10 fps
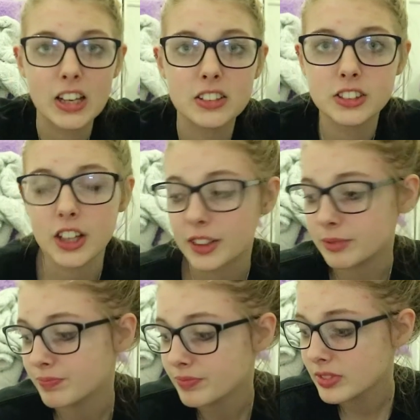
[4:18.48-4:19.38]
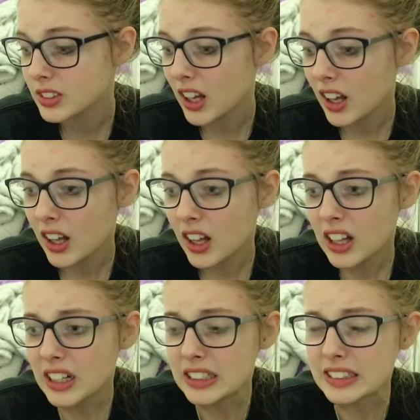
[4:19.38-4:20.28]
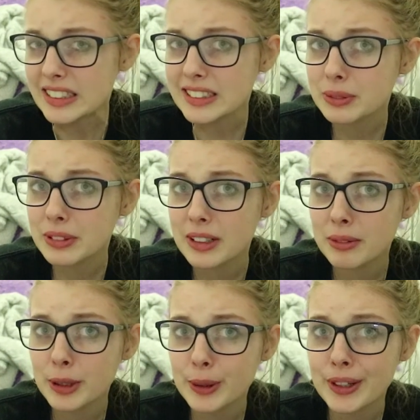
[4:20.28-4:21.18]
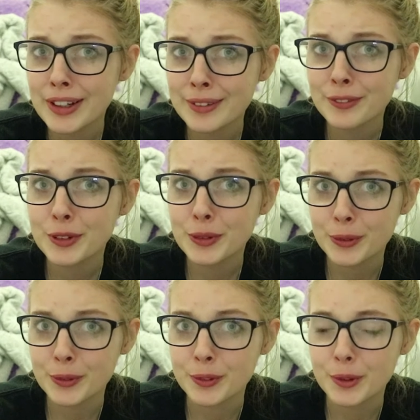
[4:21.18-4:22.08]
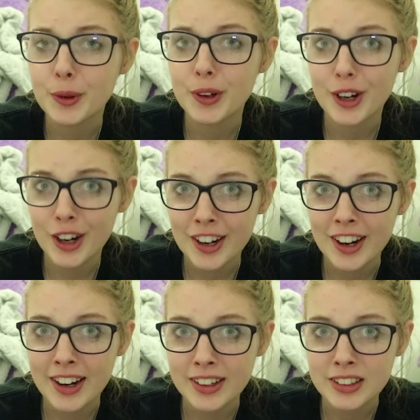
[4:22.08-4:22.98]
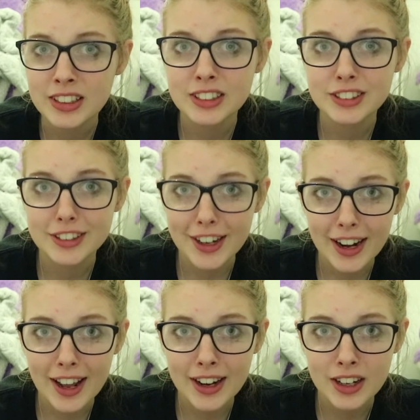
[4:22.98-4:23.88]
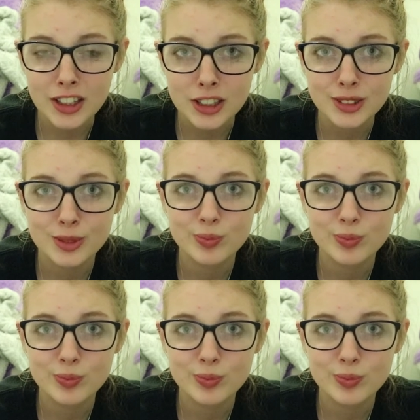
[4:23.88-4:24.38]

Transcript: So that's what I'm gonna have to do. Alright, see you later.